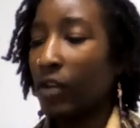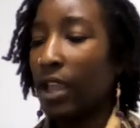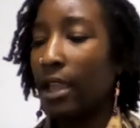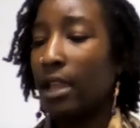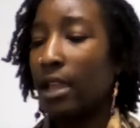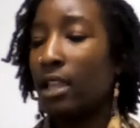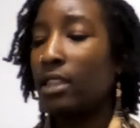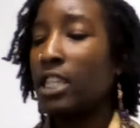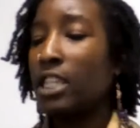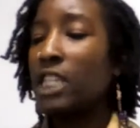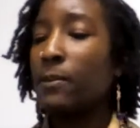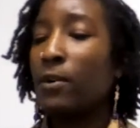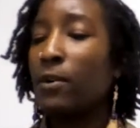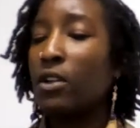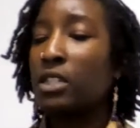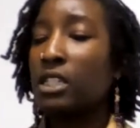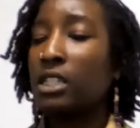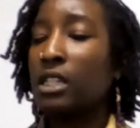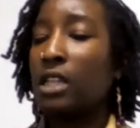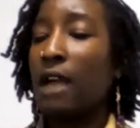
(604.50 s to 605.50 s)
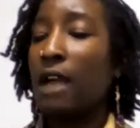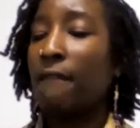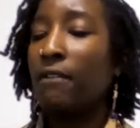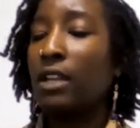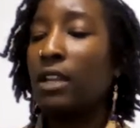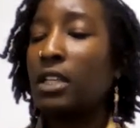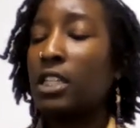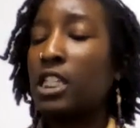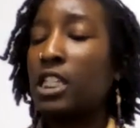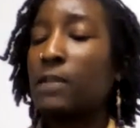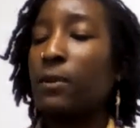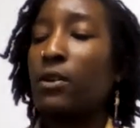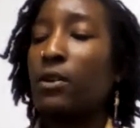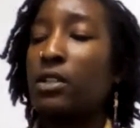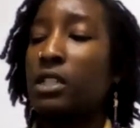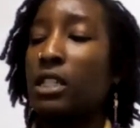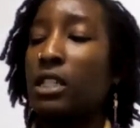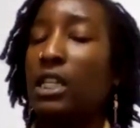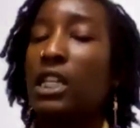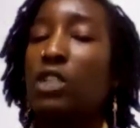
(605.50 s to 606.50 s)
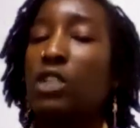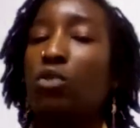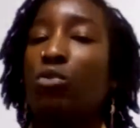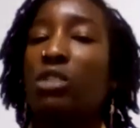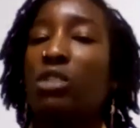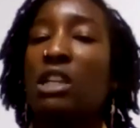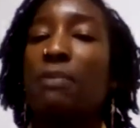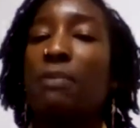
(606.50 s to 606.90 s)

Yeah, this person, I feel like this person needs to